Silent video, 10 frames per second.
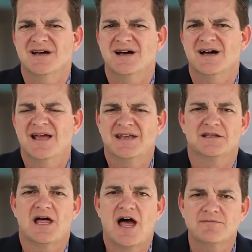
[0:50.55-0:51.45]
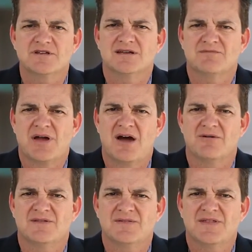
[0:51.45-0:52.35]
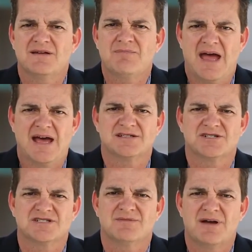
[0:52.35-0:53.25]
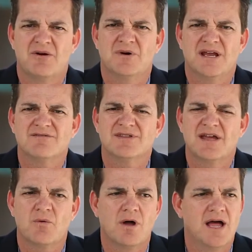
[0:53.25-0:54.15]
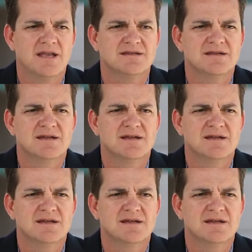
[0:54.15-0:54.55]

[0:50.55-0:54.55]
and lobbying power that they pass just about whatever they want.